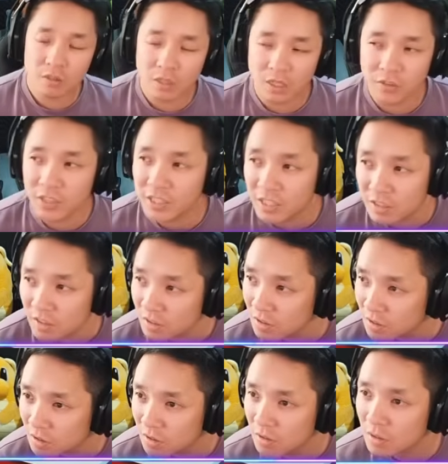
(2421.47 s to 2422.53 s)
if he
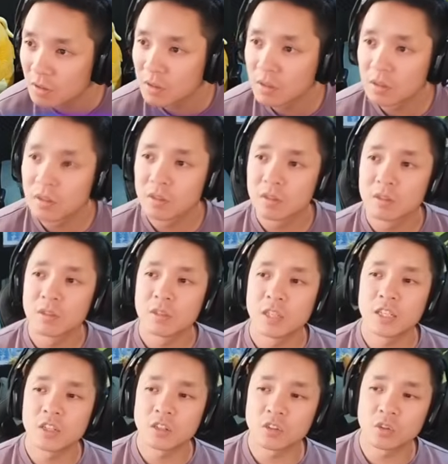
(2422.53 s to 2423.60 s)
doesn't.
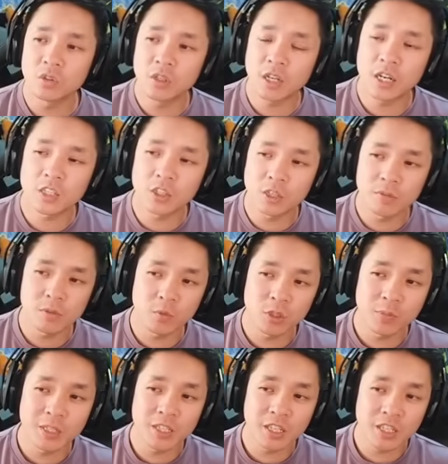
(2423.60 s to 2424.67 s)
He's got 2 Garchomps,
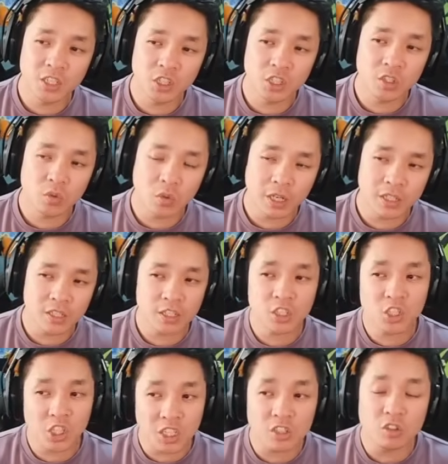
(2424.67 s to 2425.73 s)
which means he can shear twice. He's
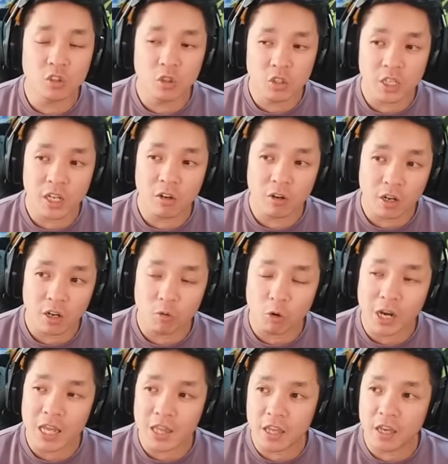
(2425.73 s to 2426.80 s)
just used Irida
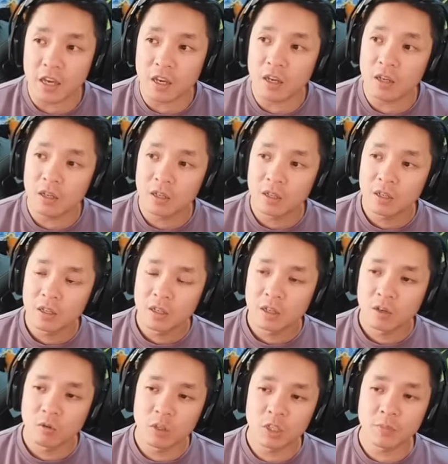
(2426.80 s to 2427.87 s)
right there,
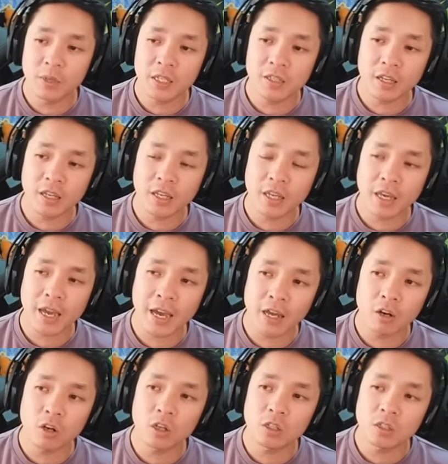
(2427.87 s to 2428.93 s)
which means that he
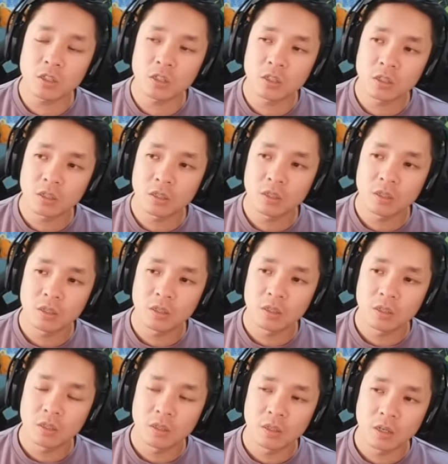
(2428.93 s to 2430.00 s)
cannot
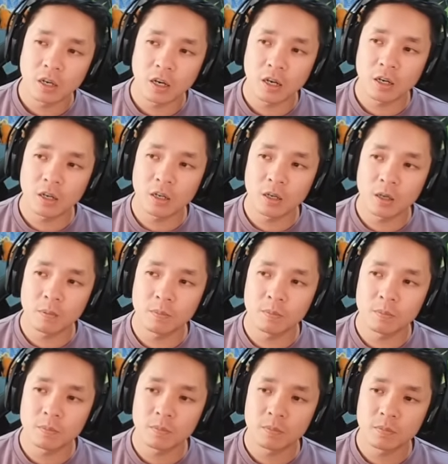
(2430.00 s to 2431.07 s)

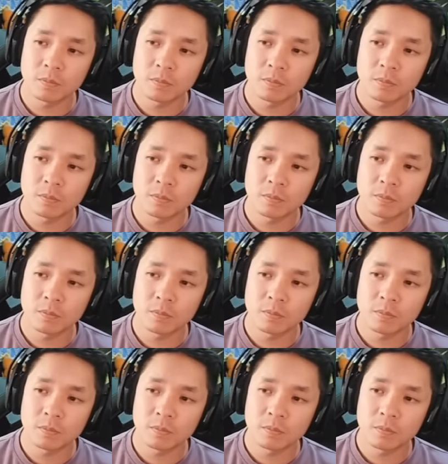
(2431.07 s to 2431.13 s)
um